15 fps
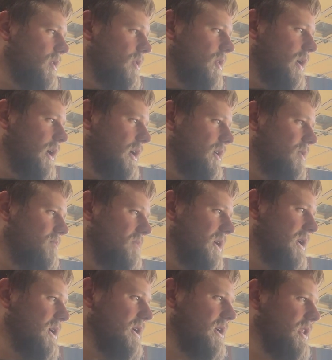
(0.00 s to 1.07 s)

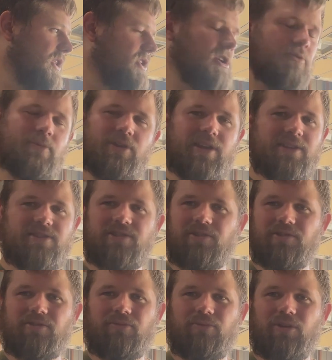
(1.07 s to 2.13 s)
The turbo kit's still
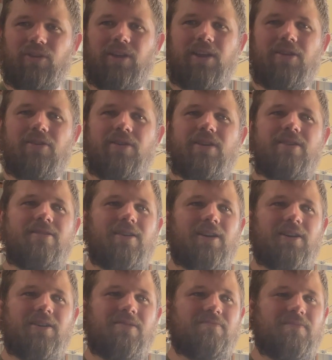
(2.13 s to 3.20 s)
doing really good,
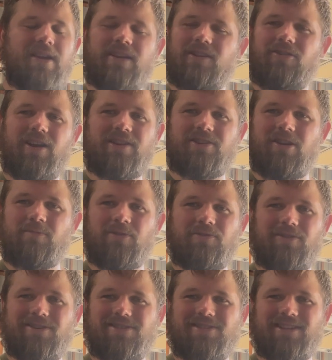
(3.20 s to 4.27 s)
making great turbo
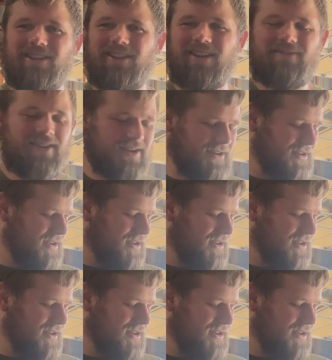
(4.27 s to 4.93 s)
noises. I love it.